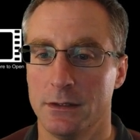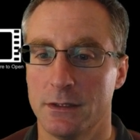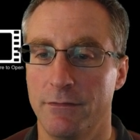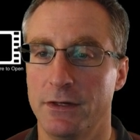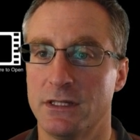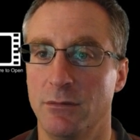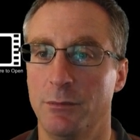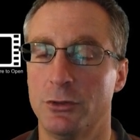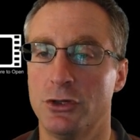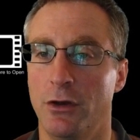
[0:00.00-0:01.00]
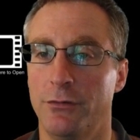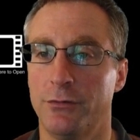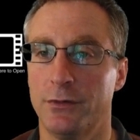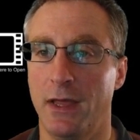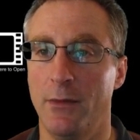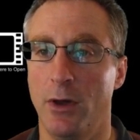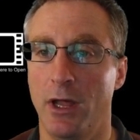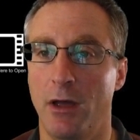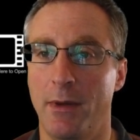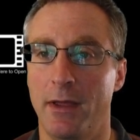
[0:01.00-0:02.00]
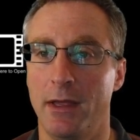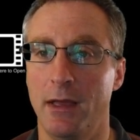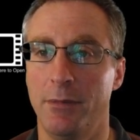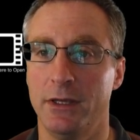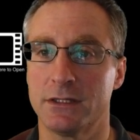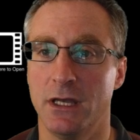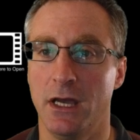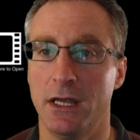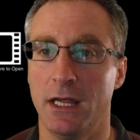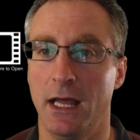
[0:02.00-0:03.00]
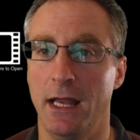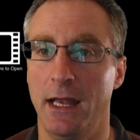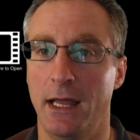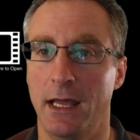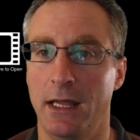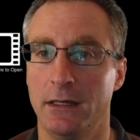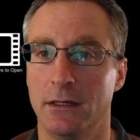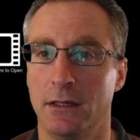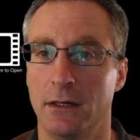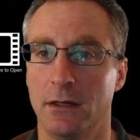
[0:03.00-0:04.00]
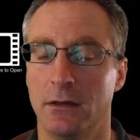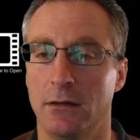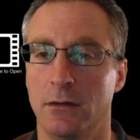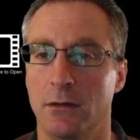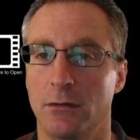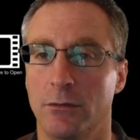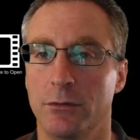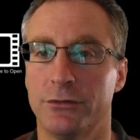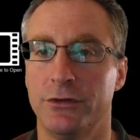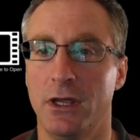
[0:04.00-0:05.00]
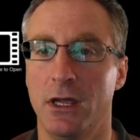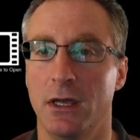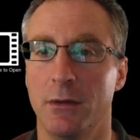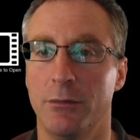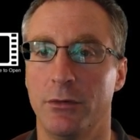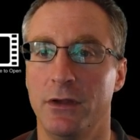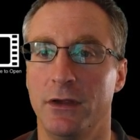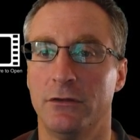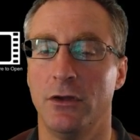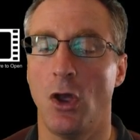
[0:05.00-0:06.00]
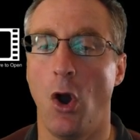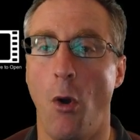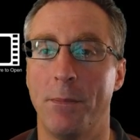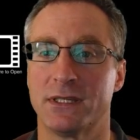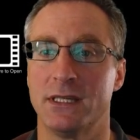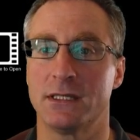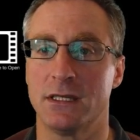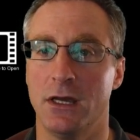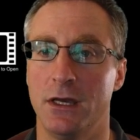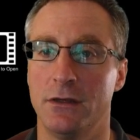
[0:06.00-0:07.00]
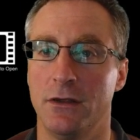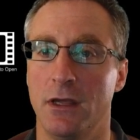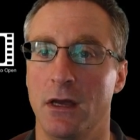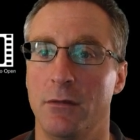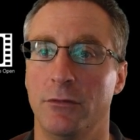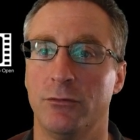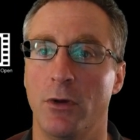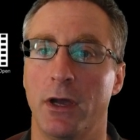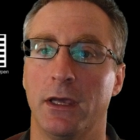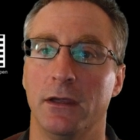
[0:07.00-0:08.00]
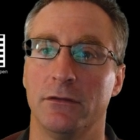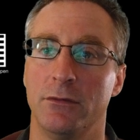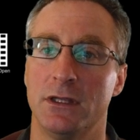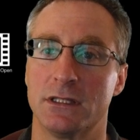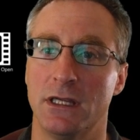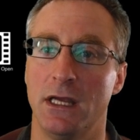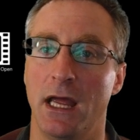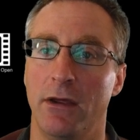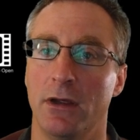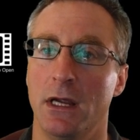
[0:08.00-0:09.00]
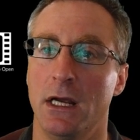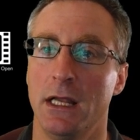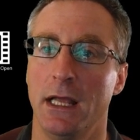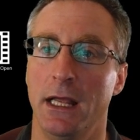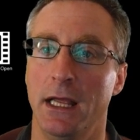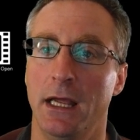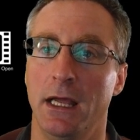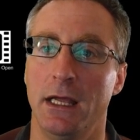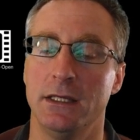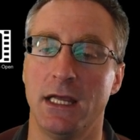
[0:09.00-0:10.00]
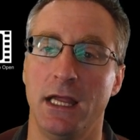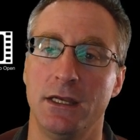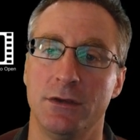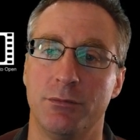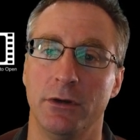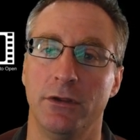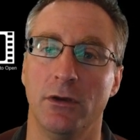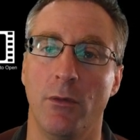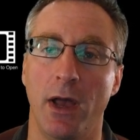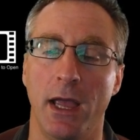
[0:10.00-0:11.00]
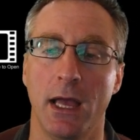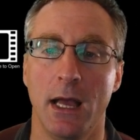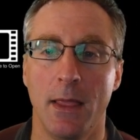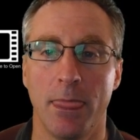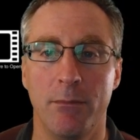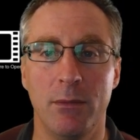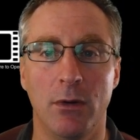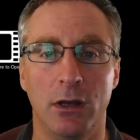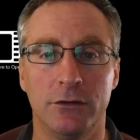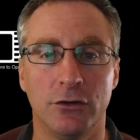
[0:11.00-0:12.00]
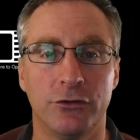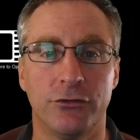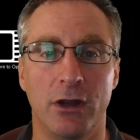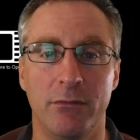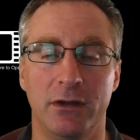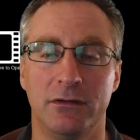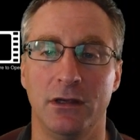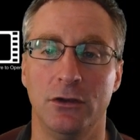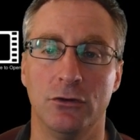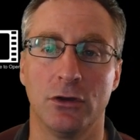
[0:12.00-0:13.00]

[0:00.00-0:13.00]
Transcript: very similar push-off. Get the one arm by your side, and then we will see breathing to the opposite side of the arm that's working. So we can see now here his head is breathing away. Meanwhile, he's got to try and maintain a good